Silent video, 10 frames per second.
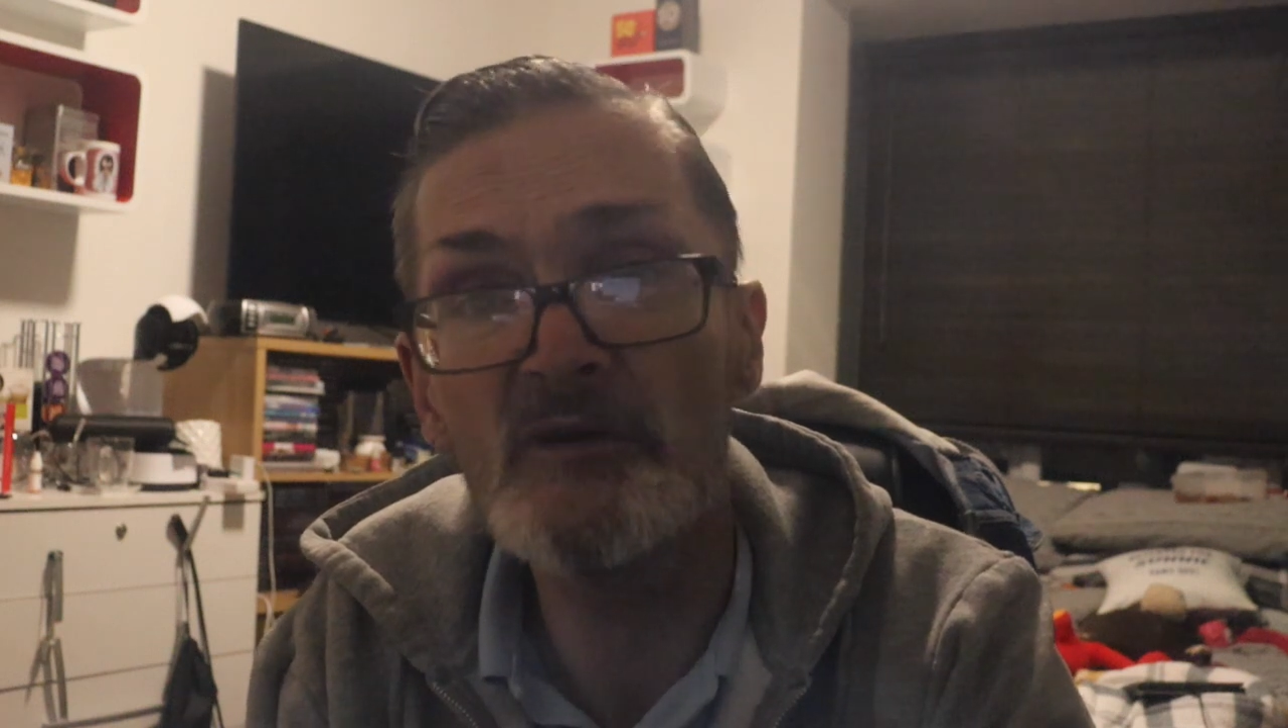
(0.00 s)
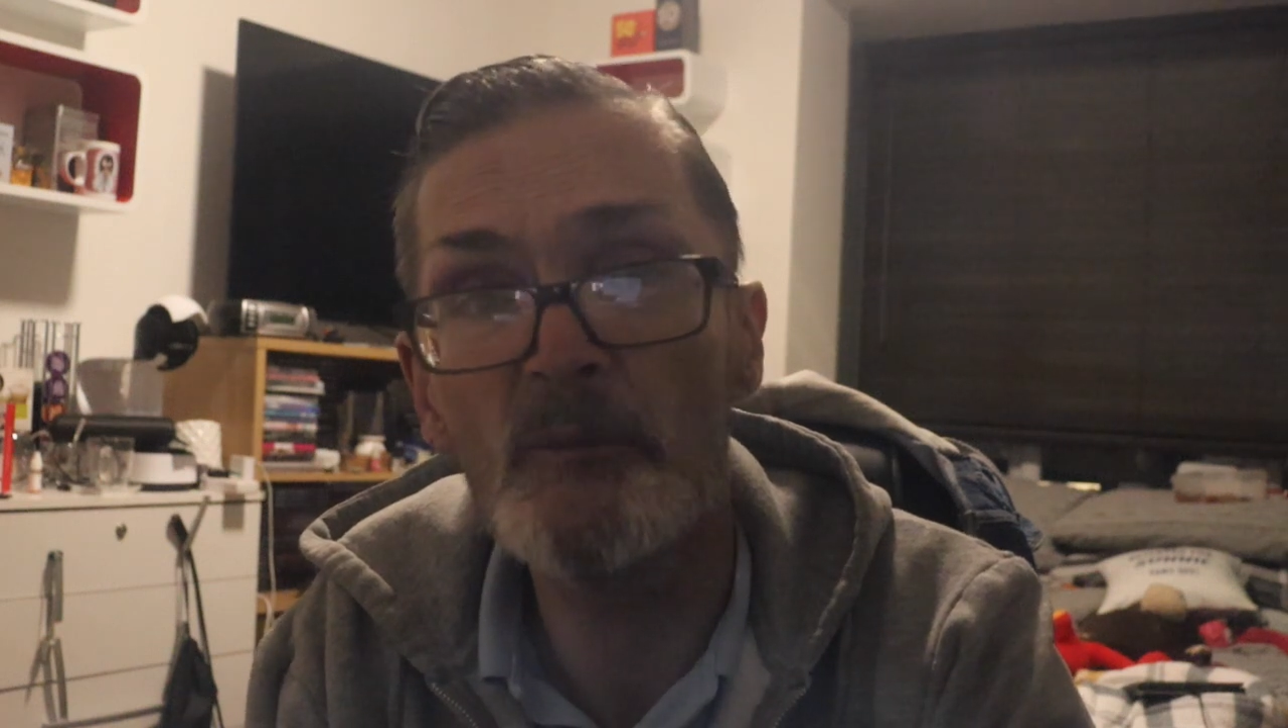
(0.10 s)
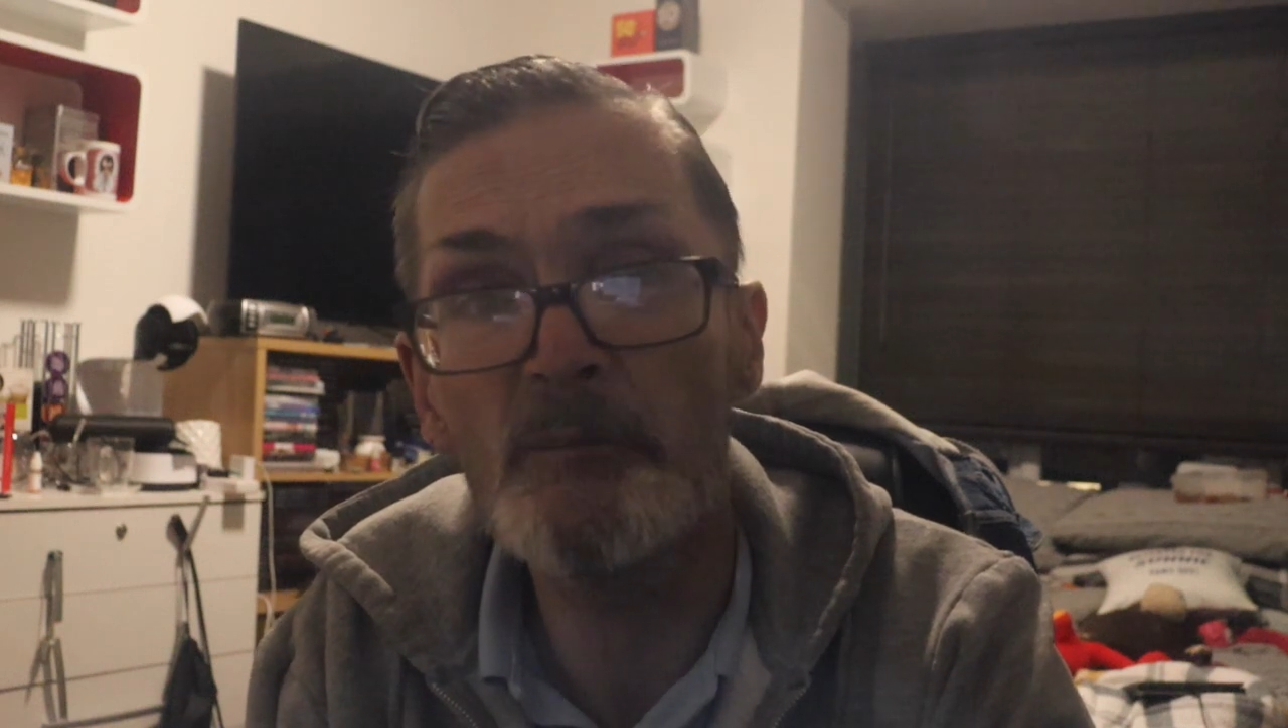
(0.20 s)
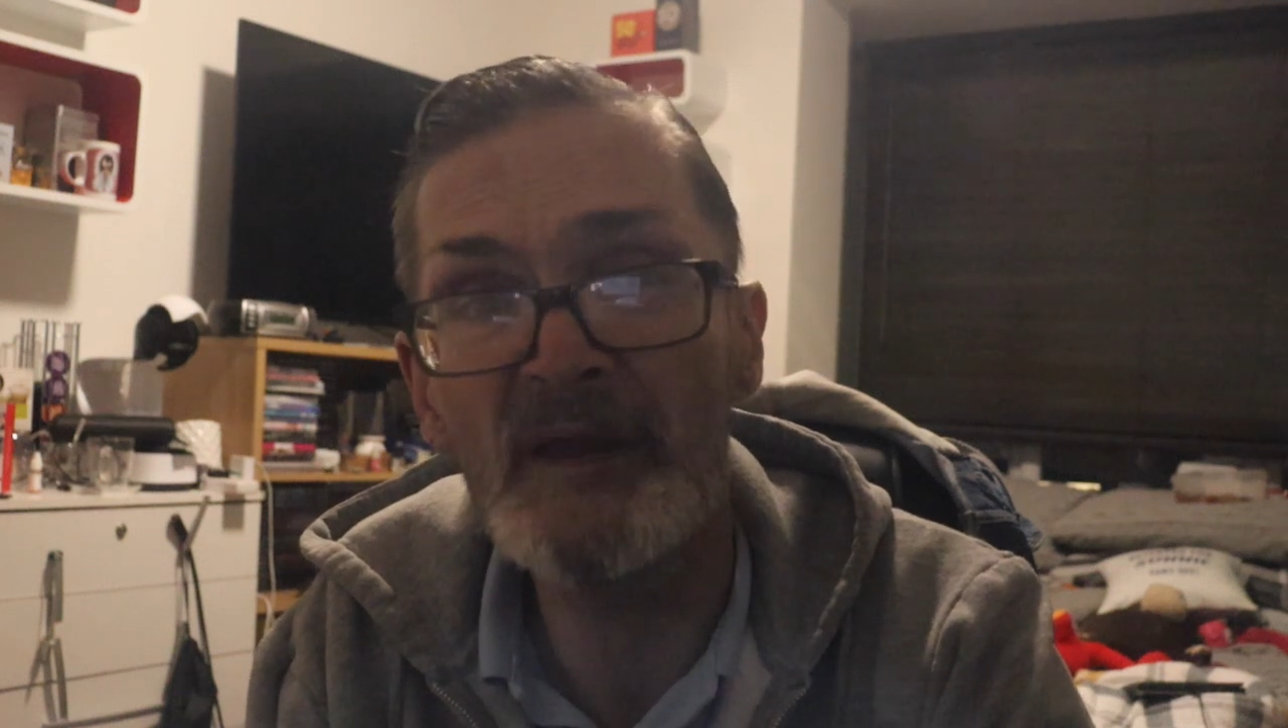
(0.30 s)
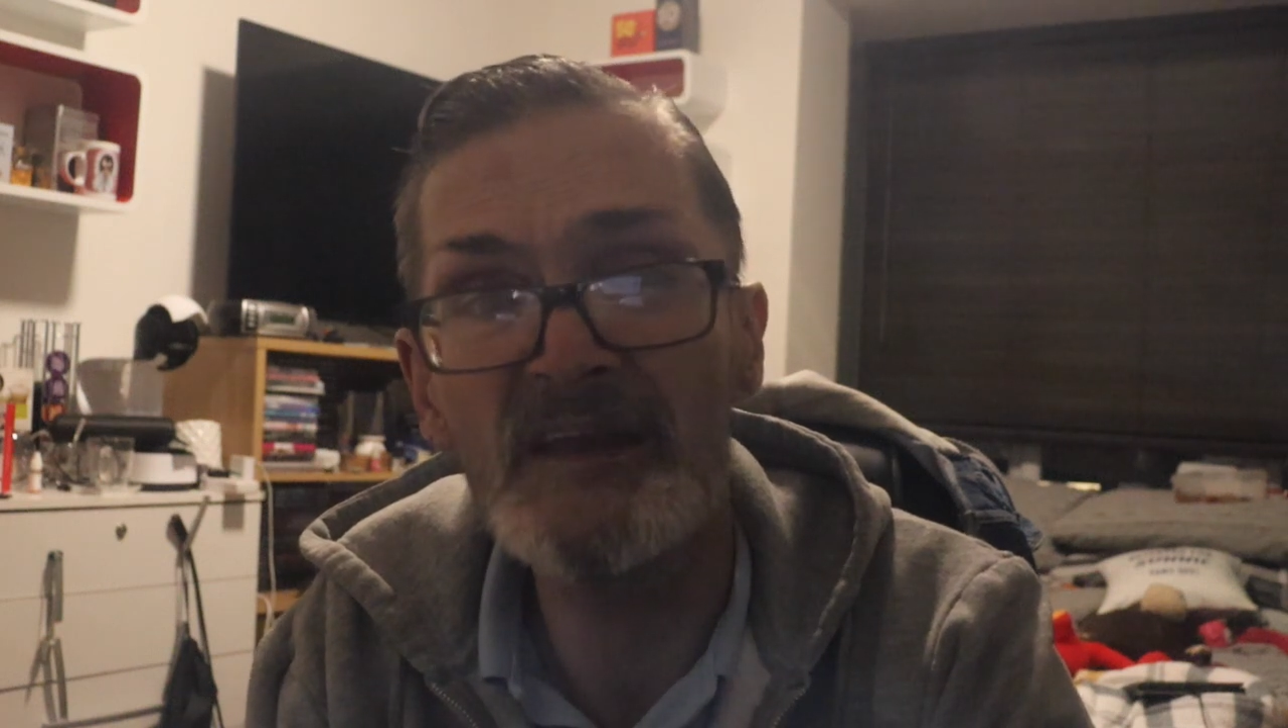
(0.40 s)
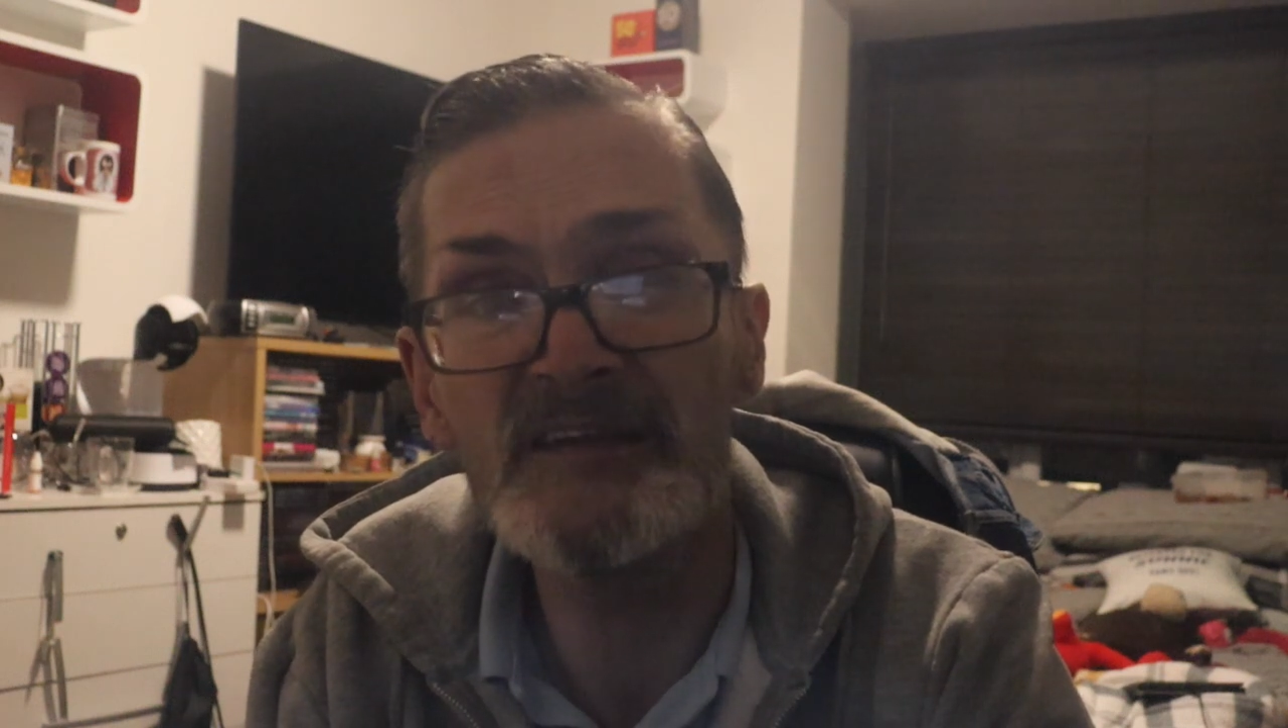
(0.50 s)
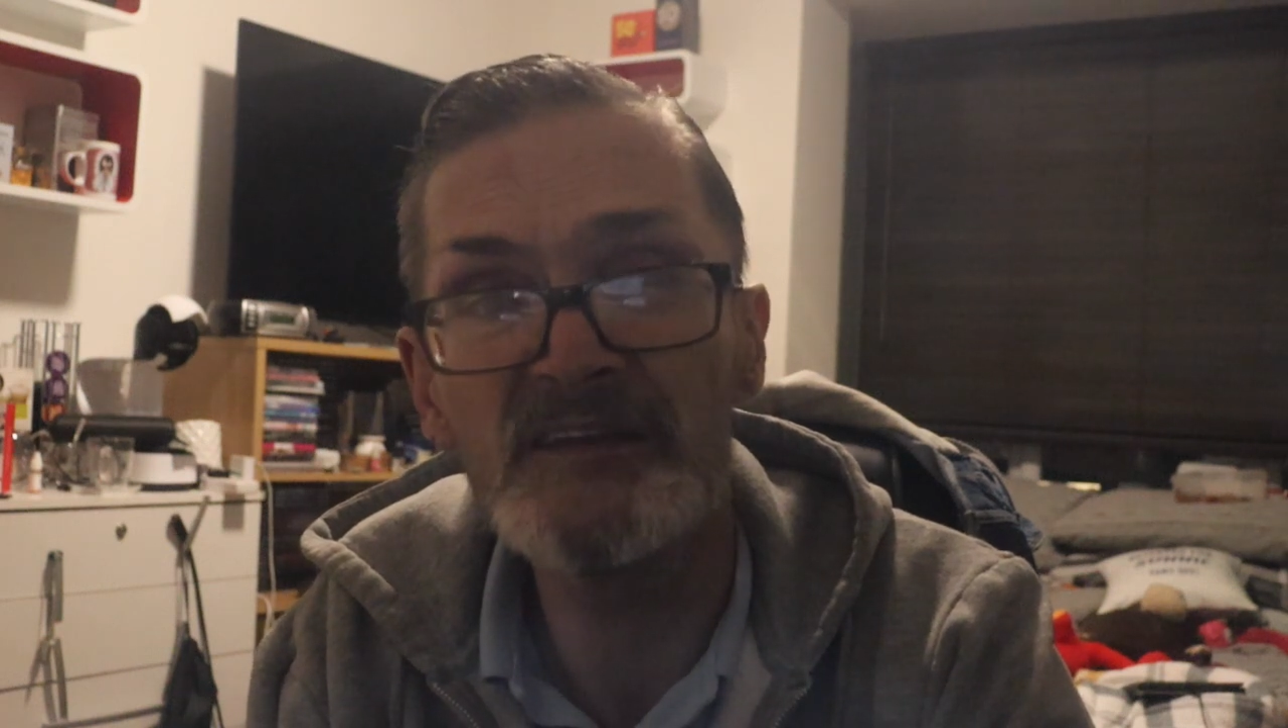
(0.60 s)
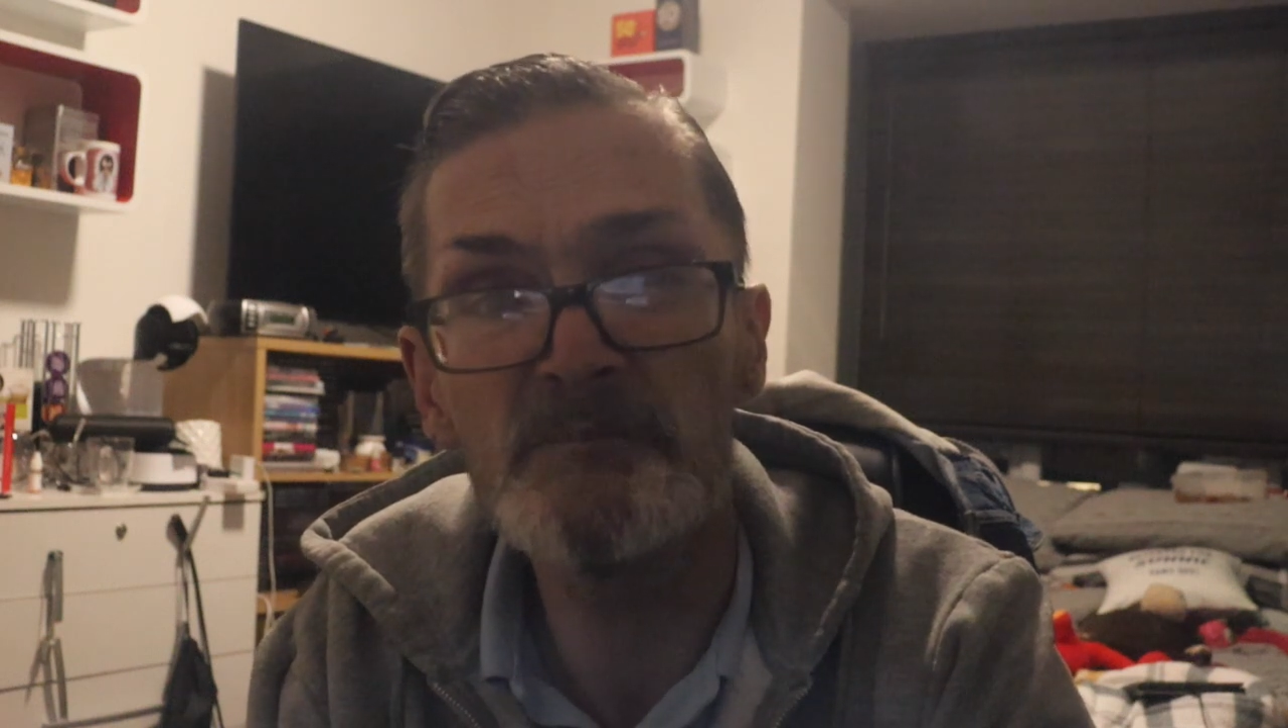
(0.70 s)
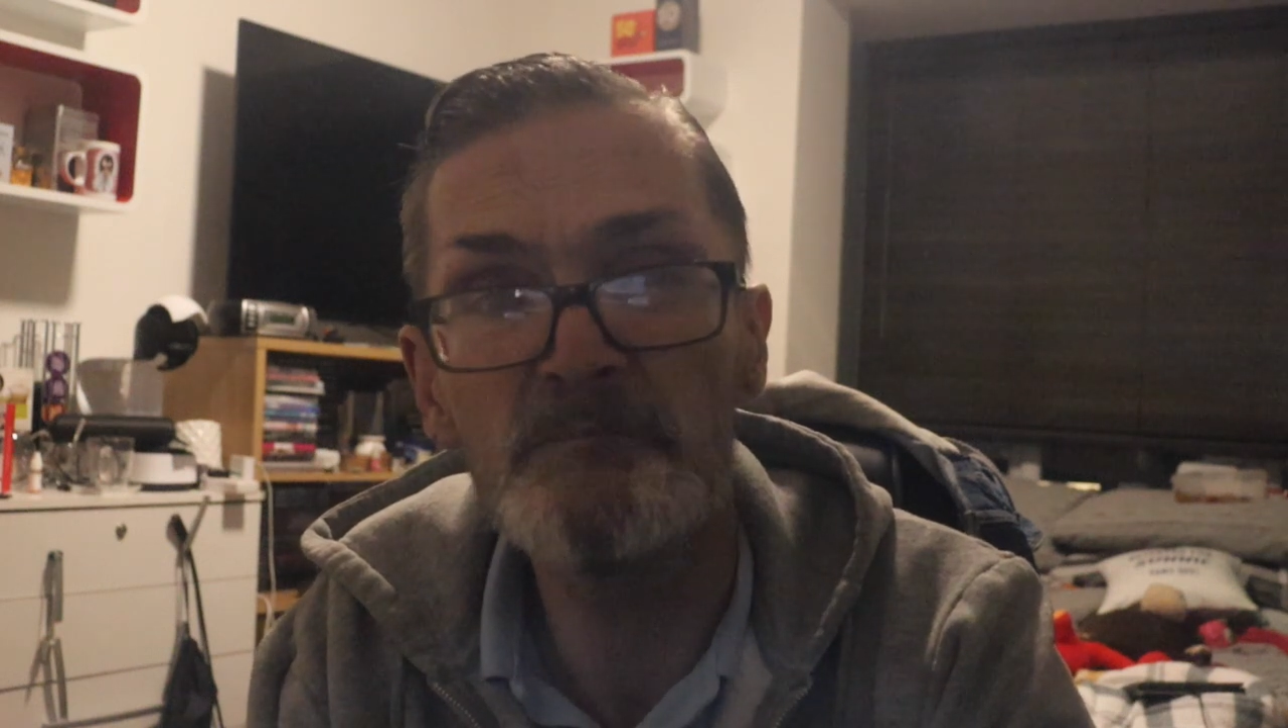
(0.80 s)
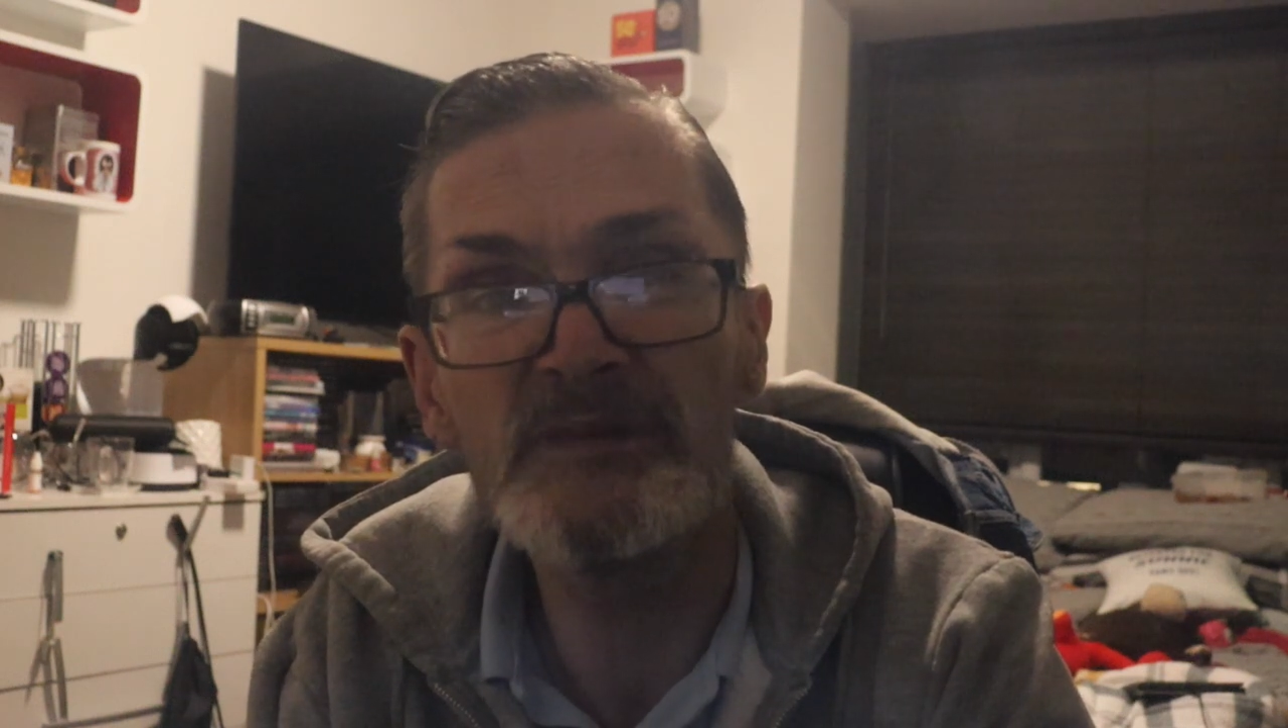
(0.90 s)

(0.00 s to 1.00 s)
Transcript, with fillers: old Pankey